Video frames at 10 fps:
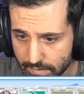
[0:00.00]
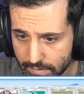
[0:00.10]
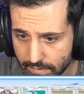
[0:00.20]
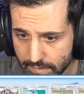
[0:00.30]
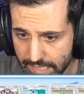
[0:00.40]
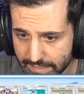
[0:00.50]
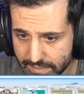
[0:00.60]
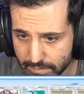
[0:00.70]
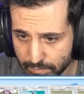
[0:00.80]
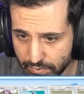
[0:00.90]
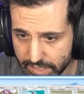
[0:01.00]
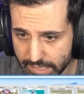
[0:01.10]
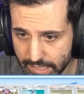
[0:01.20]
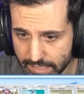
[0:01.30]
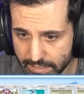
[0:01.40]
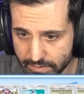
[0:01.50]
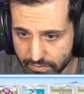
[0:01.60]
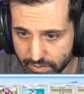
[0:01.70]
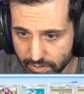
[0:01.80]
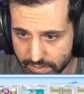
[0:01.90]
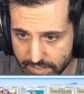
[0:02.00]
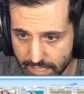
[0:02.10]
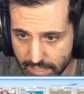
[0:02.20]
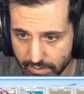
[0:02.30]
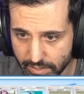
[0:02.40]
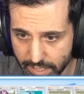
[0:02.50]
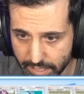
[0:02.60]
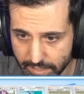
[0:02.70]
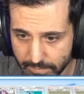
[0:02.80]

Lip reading: They Sabrina us to slow us down. Okay.